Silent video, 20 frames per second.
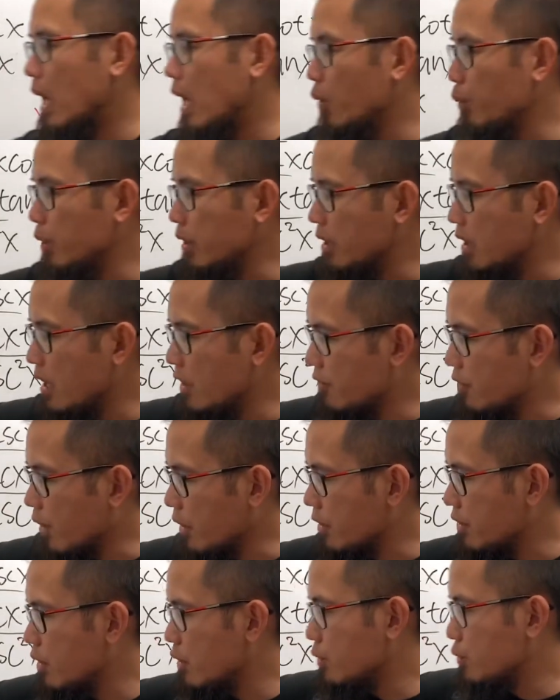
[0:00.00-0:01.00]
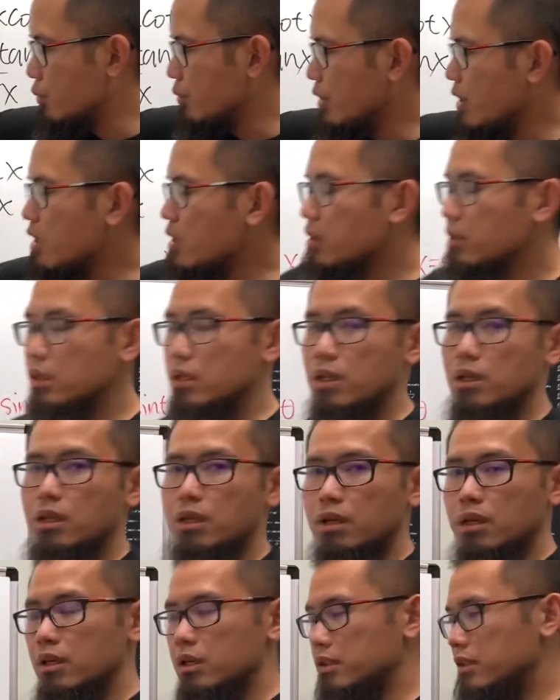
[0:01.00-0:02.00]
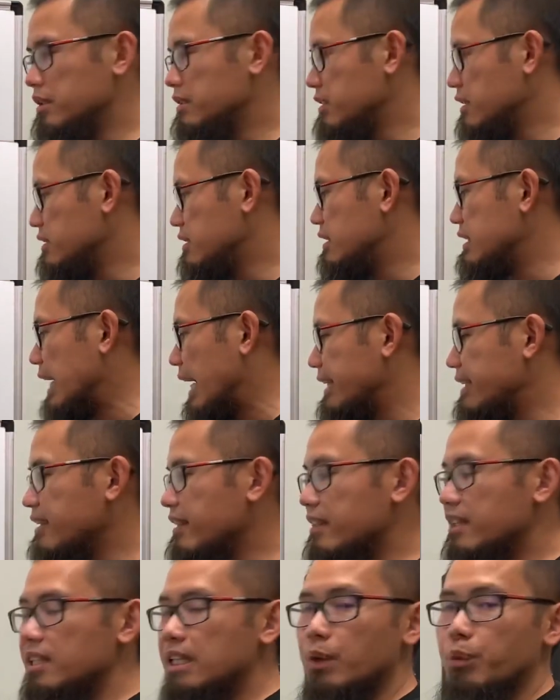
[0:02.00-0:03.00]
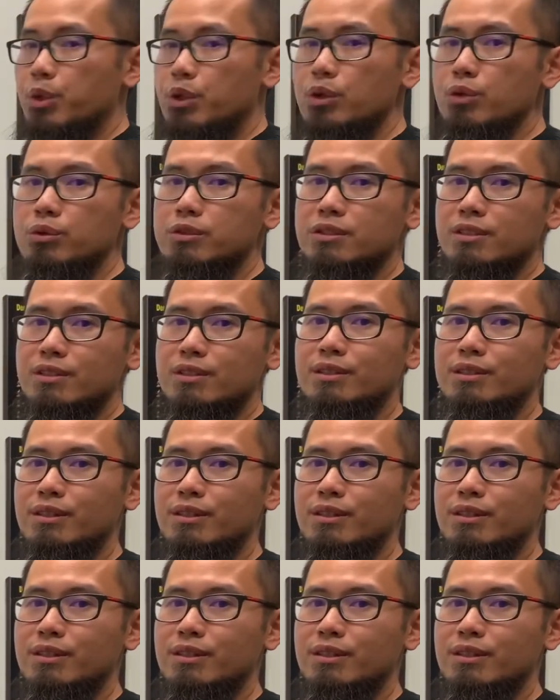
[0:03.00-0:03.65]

how we get from here to there, this is the identity that we use.